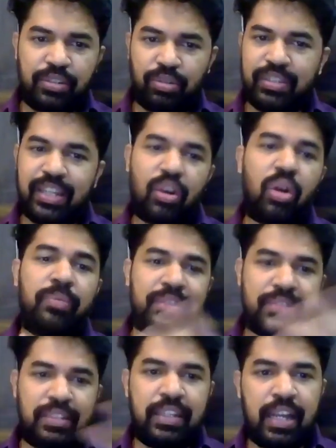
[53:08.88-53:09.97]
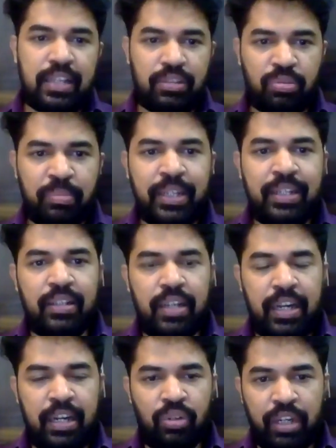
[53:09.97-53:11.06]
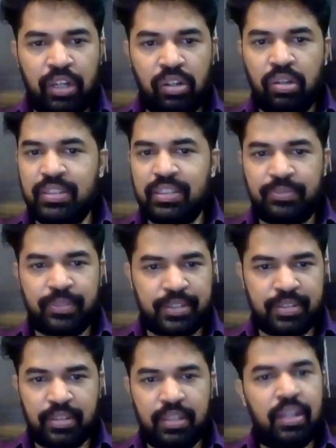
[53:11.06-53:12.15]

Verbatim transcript: issue, then obviously he has to meet an endocrinologist first.